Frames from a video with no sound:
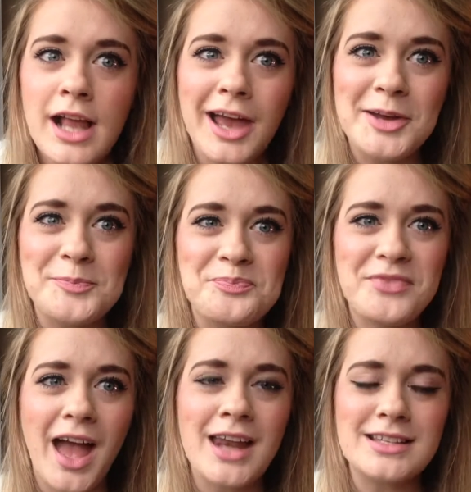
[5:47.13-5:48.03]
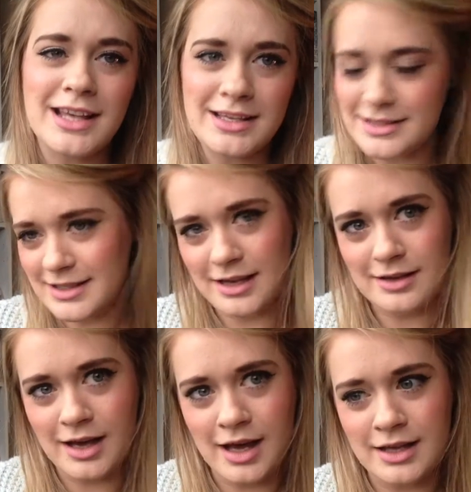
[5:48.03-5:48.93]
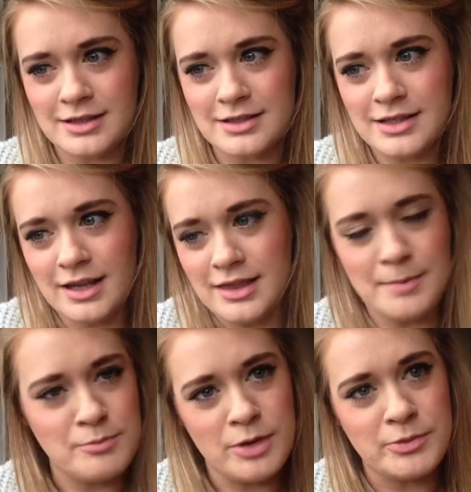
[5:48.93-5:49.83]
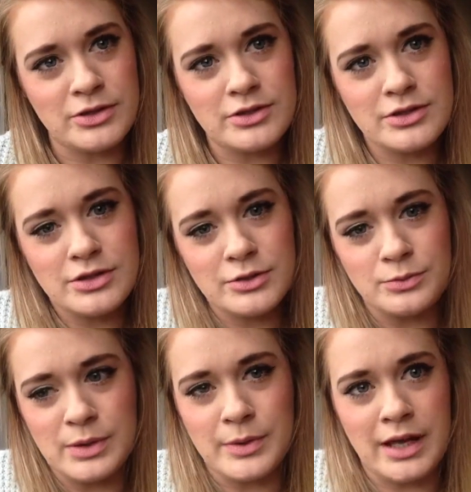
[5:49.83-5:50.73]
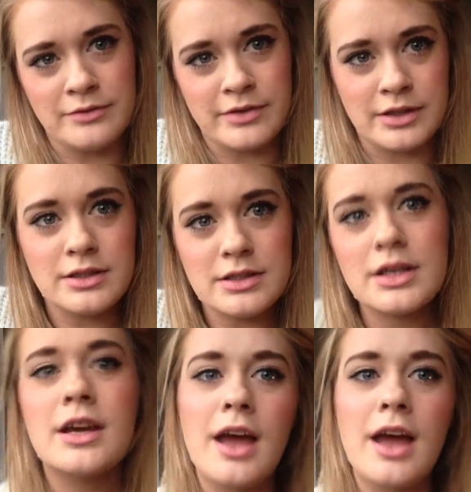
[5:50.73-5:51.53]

And it says, "And in that moment, we were infinite."